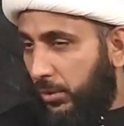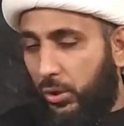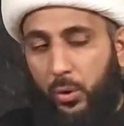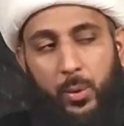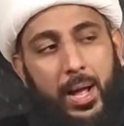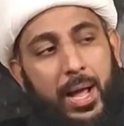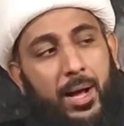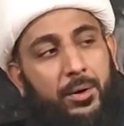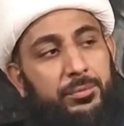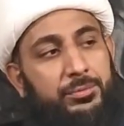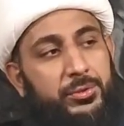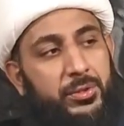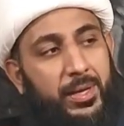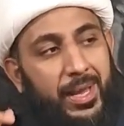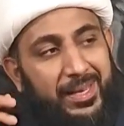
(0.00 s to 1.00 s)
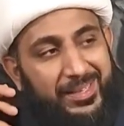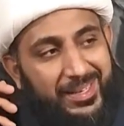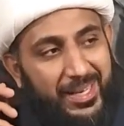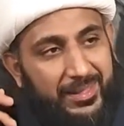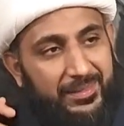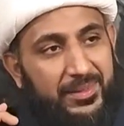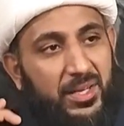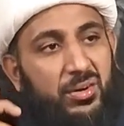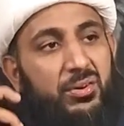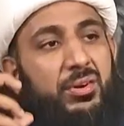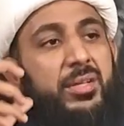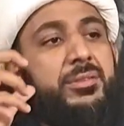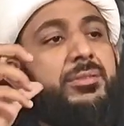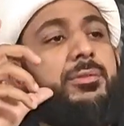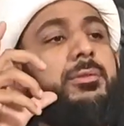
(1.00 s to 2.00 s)
go out and get the
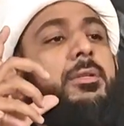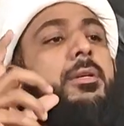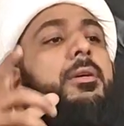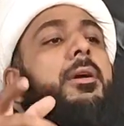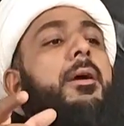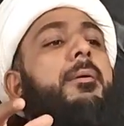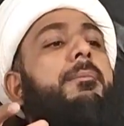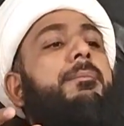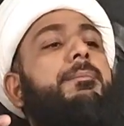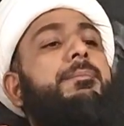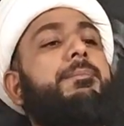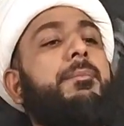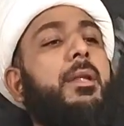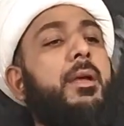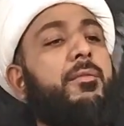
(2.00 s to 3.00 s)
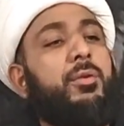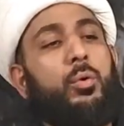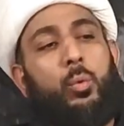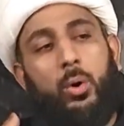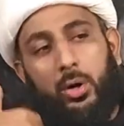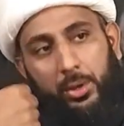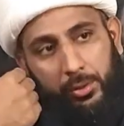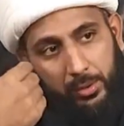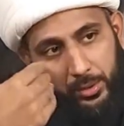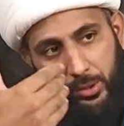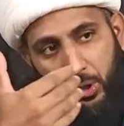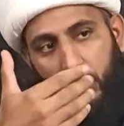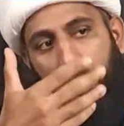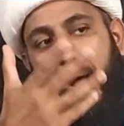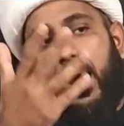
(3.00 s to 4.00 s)
rizq. If you work,
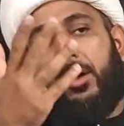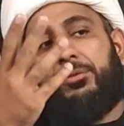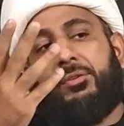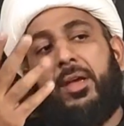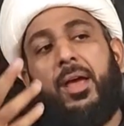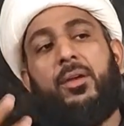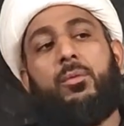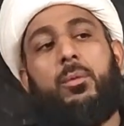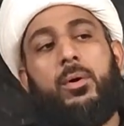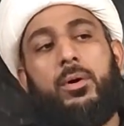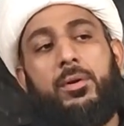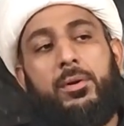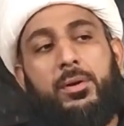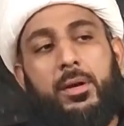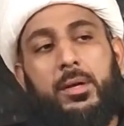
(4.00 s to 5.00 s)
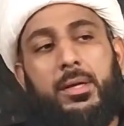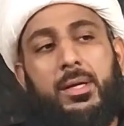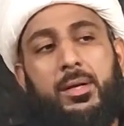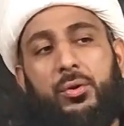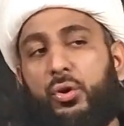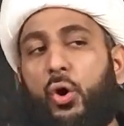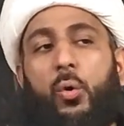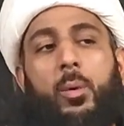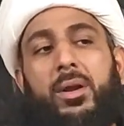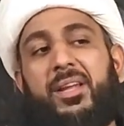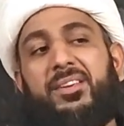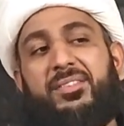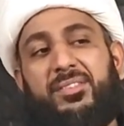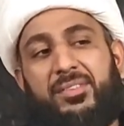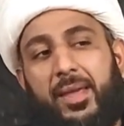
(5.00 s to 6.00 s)
go out and work. No
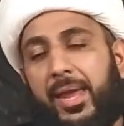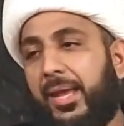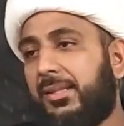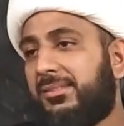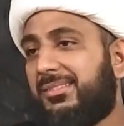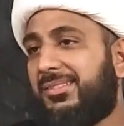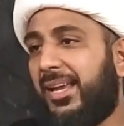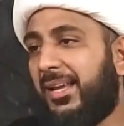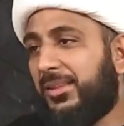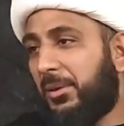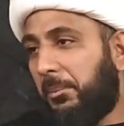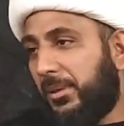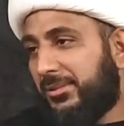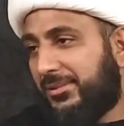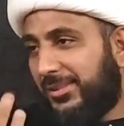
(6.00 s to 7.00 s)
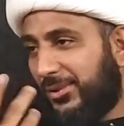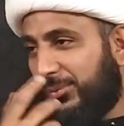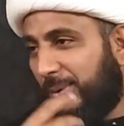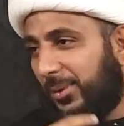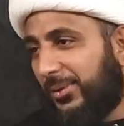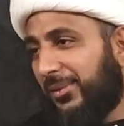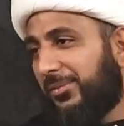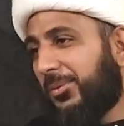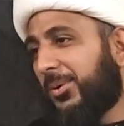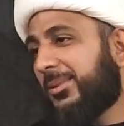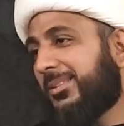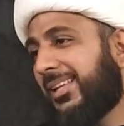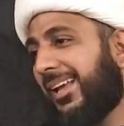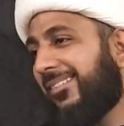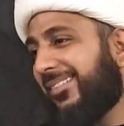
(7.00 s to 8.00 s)
one is saying stay in the masjid
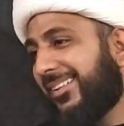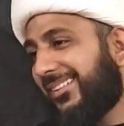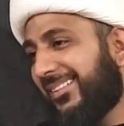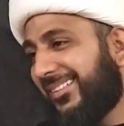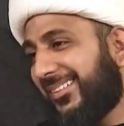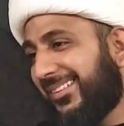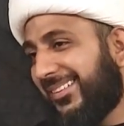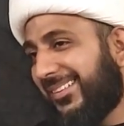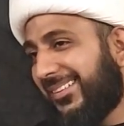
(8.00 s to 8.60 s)
24/7.